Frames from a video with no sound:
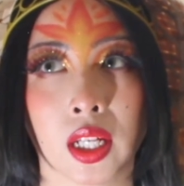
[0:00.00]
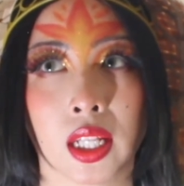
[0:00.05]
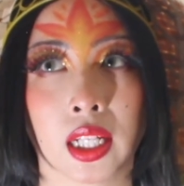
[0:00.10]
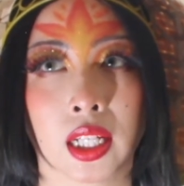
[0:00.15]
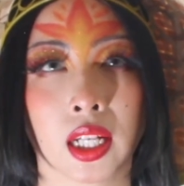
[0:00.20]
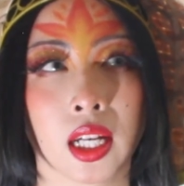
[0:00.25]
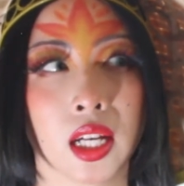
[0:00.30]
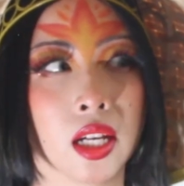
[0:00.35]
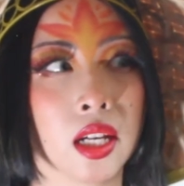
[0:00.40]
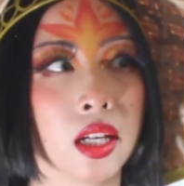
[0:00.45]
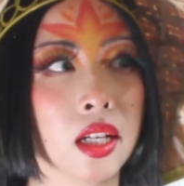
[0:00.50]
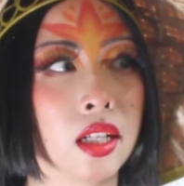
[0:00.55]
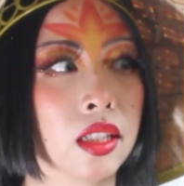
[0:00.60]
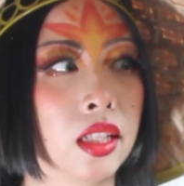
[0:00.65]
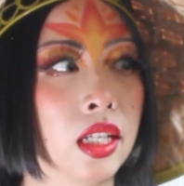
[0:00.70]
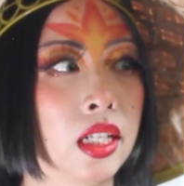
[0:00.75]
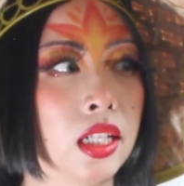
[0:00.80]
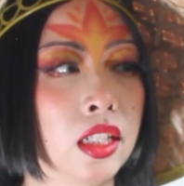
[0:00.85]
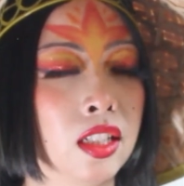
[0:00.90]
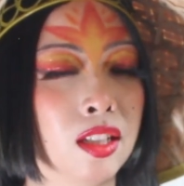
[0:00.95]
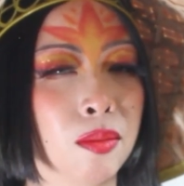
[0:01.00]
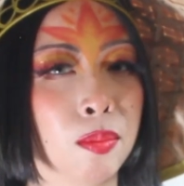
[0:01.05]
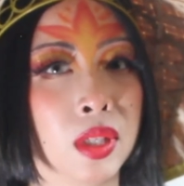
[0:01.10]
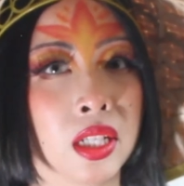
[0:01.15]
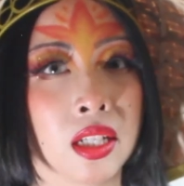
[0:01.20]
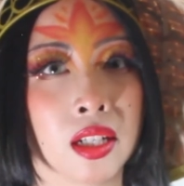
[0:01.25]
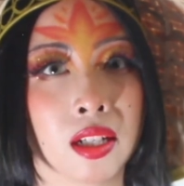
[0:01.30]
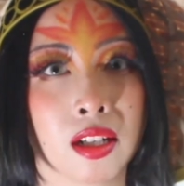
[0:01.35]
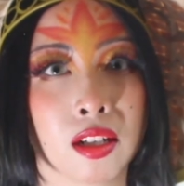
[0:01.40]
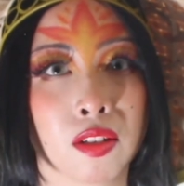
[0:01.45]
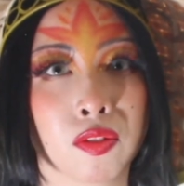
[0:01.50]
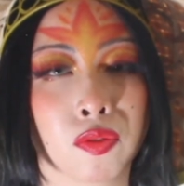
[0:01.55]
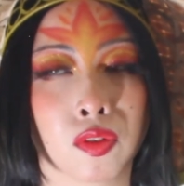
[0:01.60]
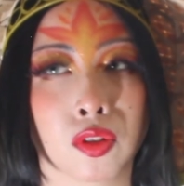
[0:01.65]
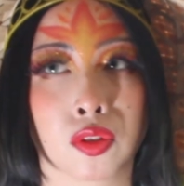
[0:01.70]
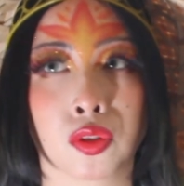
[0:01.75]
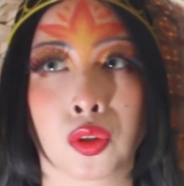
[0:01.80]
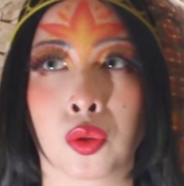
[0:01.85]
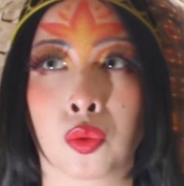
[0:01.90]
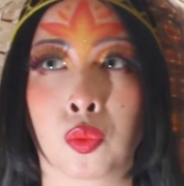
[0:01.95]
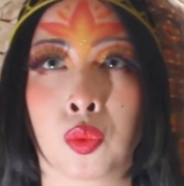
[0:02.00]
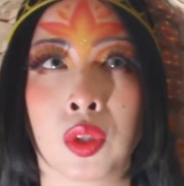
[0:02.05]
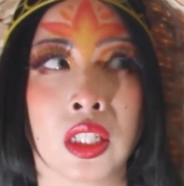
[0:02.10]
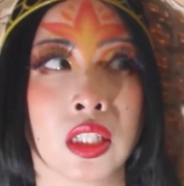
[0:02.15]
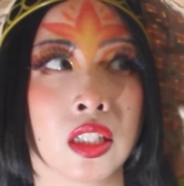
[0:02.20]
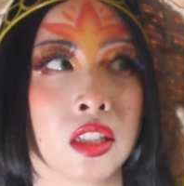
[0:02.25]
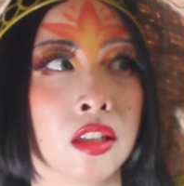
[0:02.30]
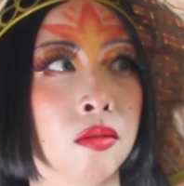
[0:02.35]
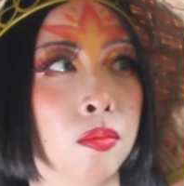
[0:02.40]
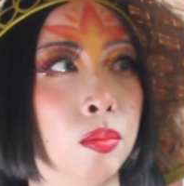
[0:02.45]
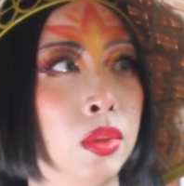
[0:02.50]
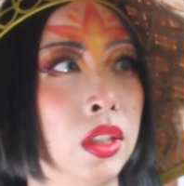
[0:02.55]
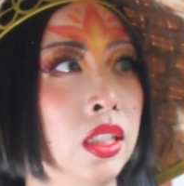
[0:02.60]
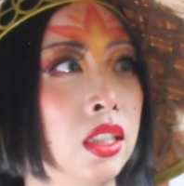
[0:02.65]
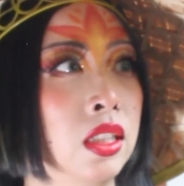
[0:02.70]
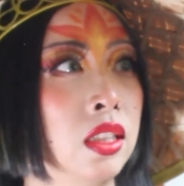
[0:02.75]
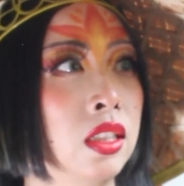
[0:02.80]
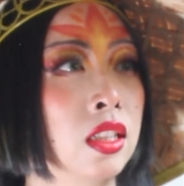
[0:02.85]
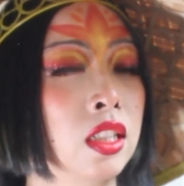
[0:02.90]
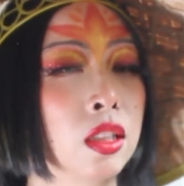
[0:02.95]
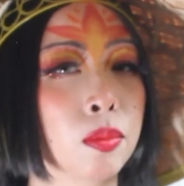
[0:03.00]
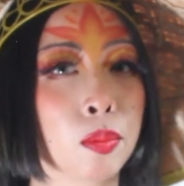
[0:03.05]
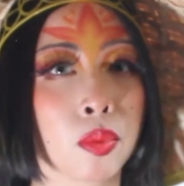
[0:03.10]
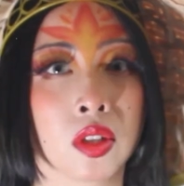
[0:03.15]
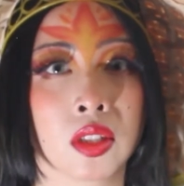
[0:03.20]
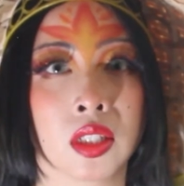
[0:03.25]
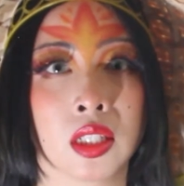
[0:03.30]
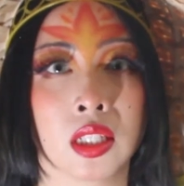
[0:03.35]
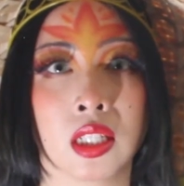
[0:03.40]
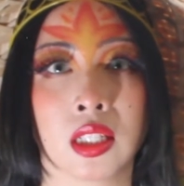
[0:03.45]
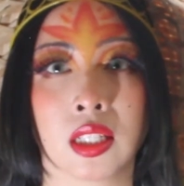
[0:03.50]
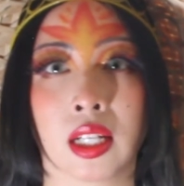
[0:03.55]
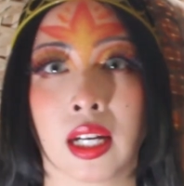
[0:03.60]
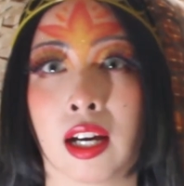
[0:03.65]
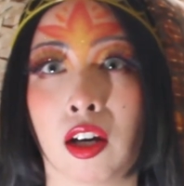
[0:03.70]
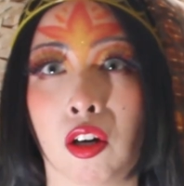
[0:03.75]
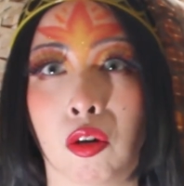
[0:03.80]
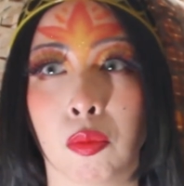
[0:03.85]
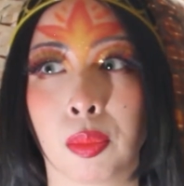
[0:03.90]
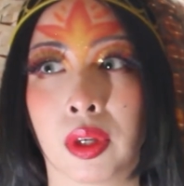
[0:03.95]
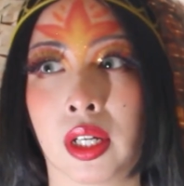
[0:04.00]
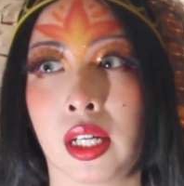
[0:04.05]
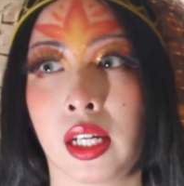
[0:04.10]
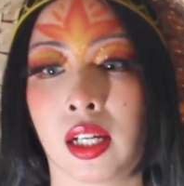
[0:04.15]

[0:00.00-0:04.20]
Like, they need to be here for a certain reason, because this person needs a help,